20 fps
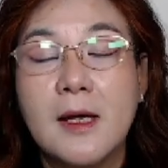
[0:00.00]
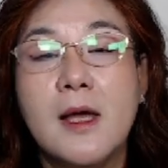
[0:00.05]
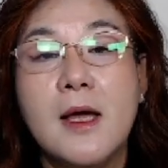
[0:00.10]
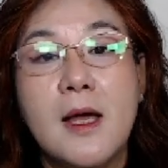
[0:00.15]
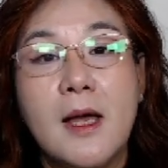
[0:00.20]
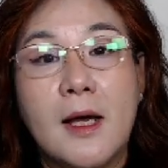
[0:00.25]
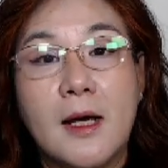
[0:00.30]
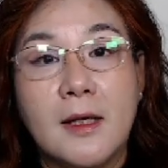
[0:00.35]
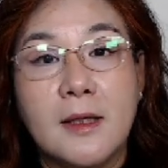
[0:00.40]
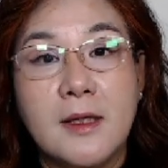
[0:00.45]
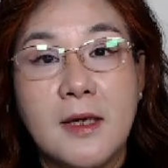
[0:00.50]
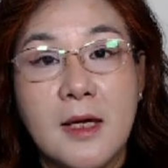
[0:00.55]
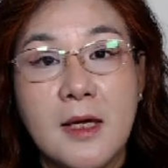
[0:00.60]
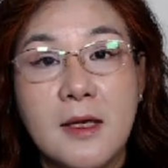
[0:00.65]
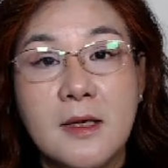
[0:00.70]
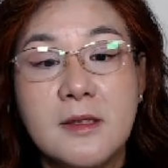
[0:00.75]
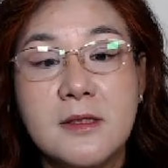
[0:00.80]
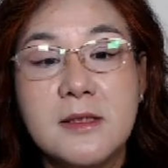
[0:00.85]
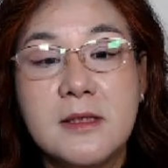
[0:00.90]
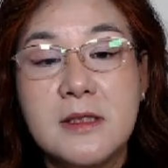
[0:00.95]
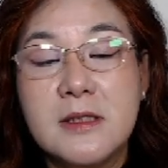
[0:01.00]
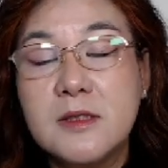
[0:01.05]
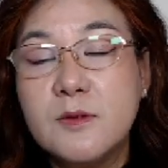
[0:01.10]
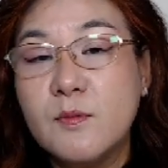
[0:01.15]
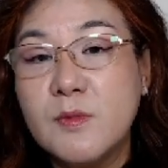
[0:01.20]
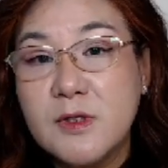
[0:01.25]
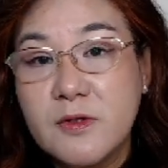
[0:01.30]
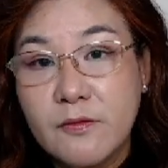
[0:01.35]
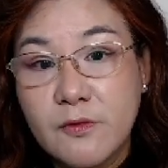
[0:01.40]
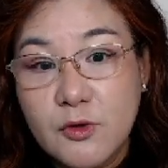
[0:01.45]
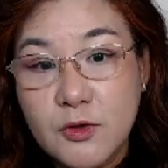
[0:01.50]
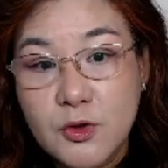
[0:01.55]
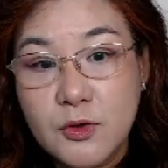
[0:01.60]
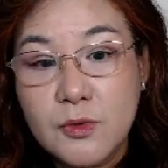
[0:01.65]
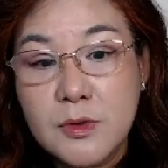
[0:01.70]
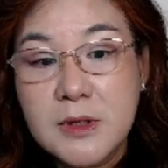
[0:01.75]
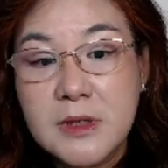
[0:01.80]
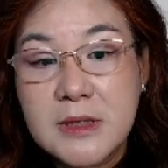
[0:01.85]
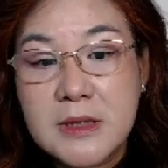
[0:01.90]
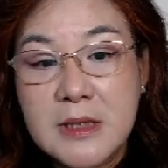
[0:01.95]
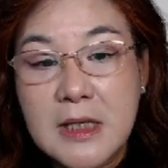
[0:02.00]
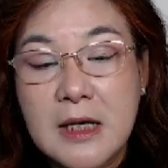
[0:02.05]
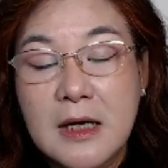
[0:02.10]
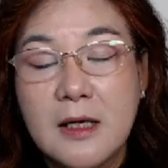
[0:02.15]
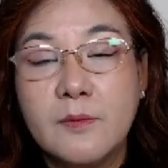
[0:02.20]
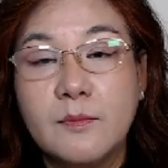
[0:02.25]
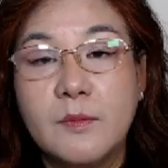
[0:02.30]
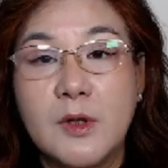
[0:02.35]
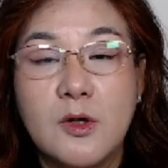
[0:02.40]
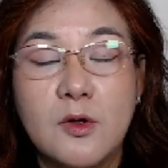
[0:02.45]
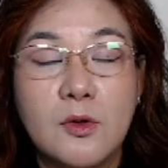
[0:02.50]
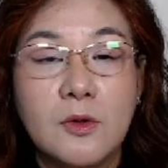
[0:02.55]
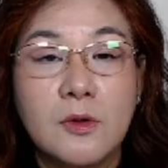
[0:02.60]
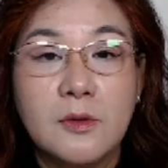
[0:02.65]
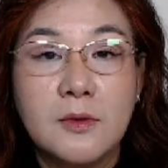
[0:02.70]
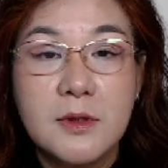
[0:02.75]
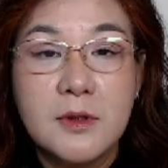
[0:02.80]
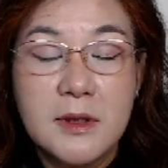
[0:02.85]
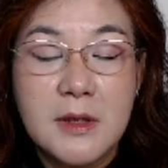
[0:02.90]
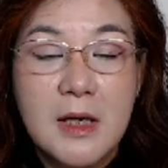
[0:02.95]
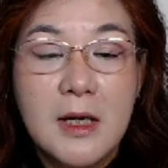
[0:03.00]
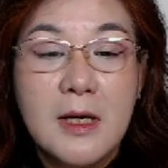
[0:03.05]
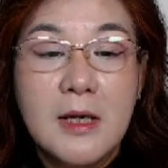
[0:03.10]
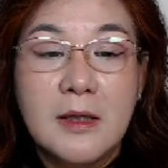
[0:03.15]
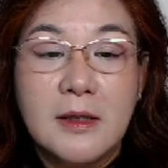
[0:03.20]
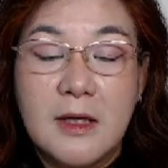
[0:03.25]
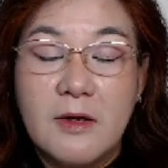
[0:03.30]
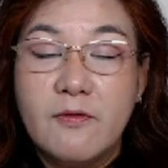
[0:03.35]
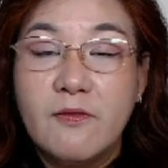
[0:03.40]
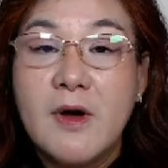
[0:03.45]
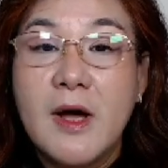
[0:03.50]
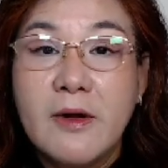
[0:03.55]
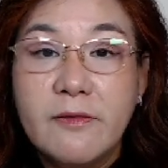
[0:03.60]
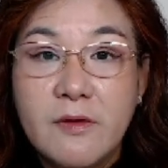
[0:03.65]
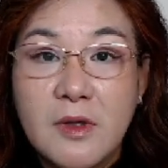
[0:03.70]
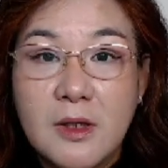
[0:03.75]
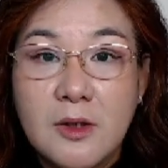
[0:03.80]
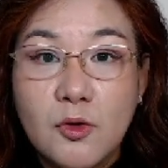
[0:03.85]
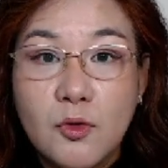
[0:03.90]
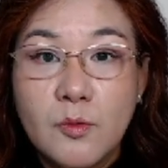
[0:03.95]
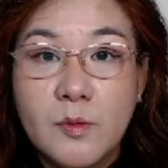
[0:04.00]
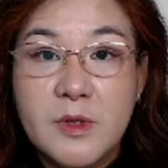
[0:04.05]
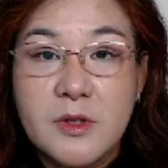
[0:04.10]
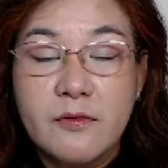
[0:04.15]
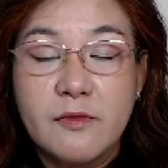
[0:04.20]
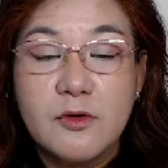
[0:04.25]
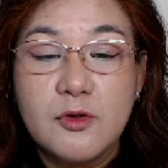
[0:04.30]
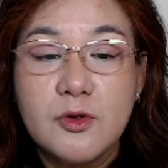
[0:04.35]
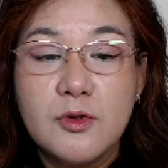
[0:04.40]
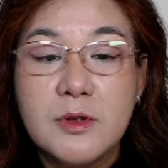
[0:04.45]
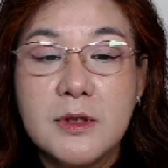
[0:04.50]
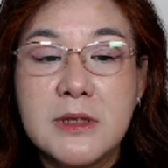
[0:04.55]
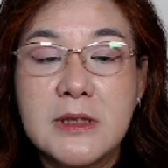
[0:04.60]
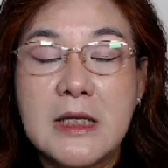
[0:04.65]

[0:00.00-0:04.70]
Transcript: against this misfortune star, because the 5 yellow misfortune star,